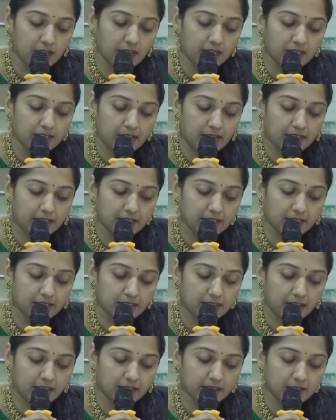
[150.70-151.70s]
In
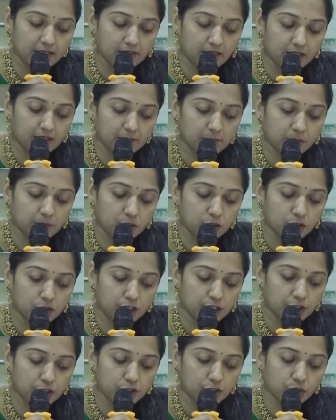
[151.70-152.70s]
1991, to
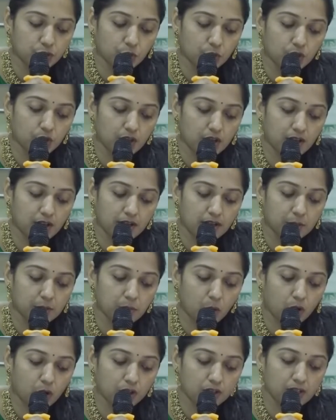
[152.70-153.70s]
teach yoga and
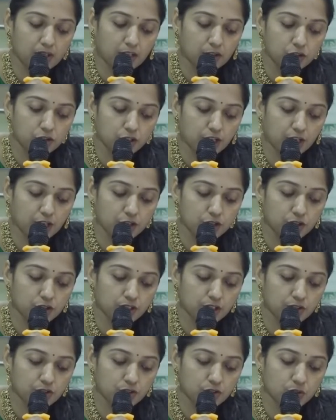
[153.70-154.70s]
moral
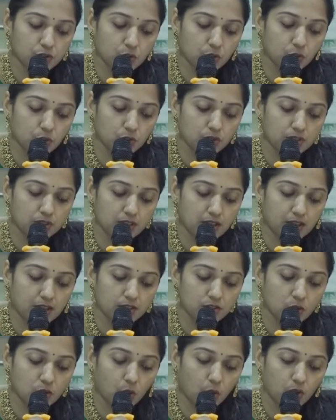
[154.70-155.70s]
education in schools
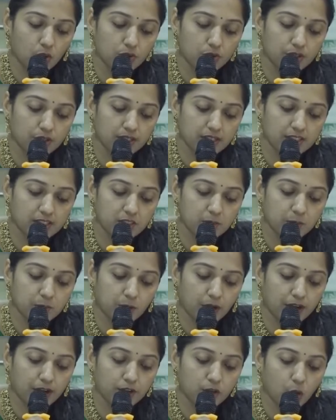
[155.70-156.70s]
has already
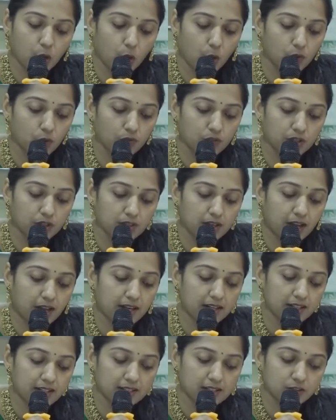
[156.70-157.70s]
spread over
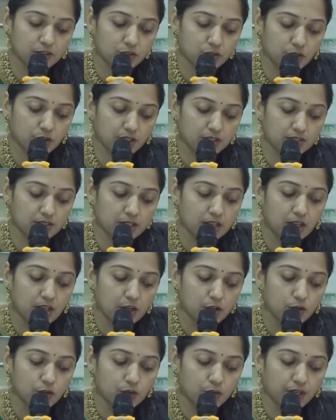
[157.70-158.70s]
nine districts,
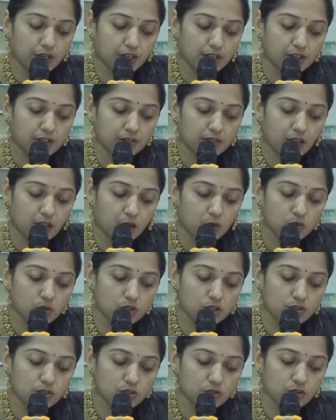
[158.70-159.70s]
trained
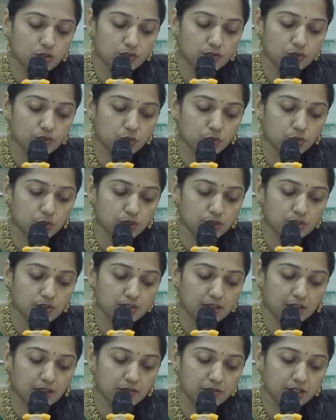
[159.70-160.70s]
thousands of students
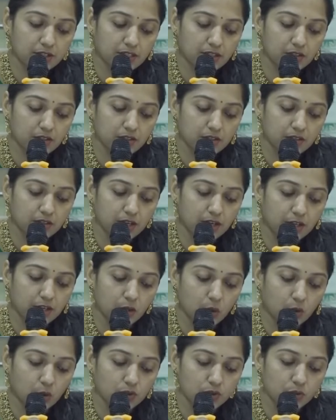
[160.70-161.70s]
every year, and
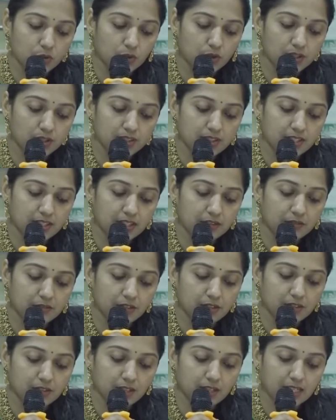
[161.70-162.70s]
also
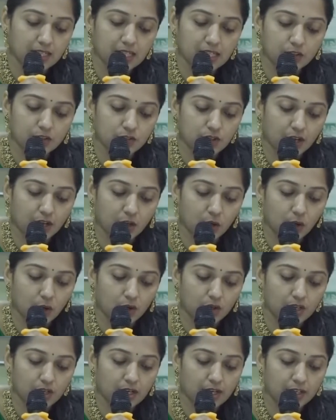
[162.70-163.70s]
received the Guinness
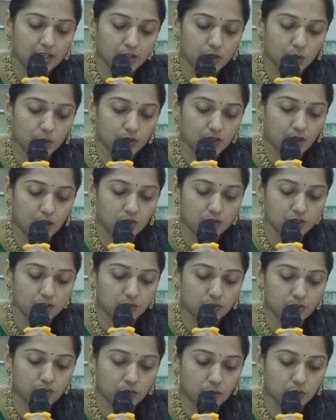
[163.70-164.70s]
record in
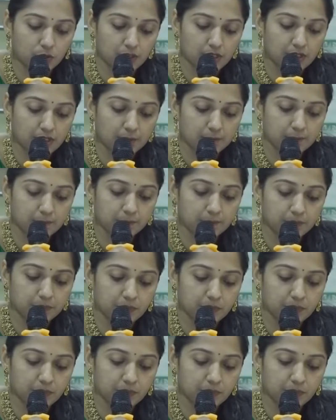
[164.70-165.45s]
2014.